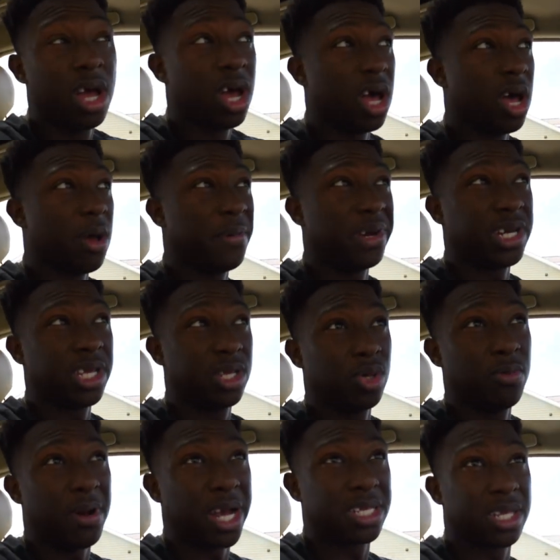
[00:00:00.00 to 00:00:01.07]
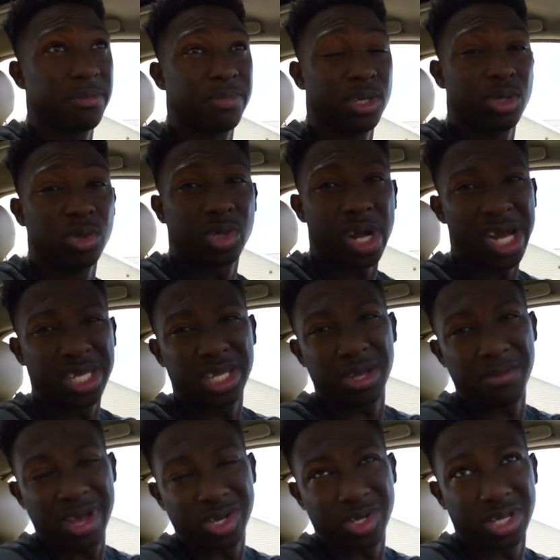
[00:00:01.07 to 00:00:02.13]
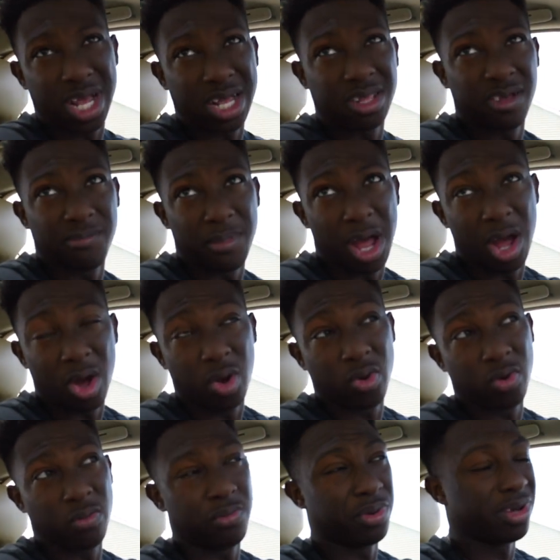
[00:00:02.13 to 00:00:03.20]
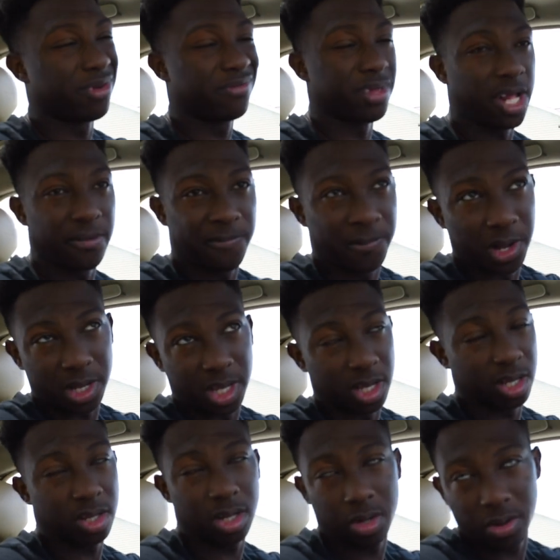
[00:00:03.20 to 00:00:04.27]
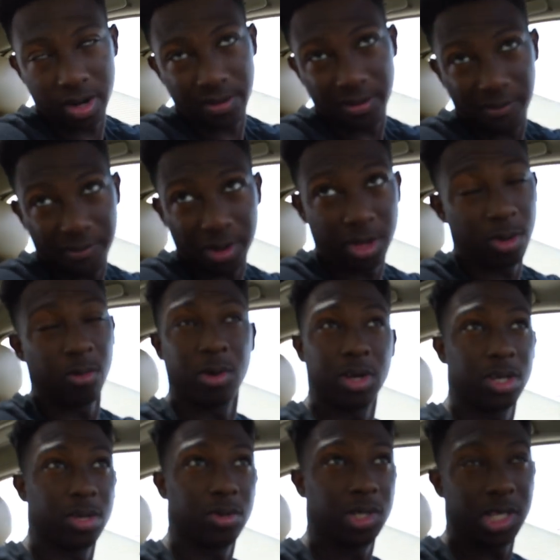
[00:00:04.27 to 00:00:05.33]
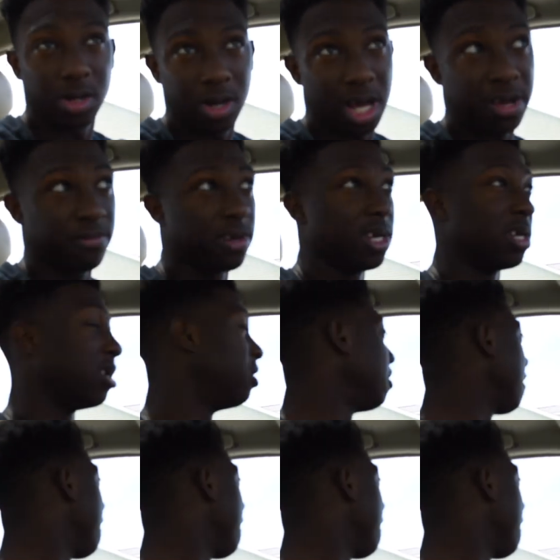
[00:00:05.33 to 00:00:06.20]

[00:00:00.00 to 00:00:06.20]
I did 2 bicep and 2 tricep exercises on my own, but fuck it. You do whatever the fuck you want to do with your life, nigga.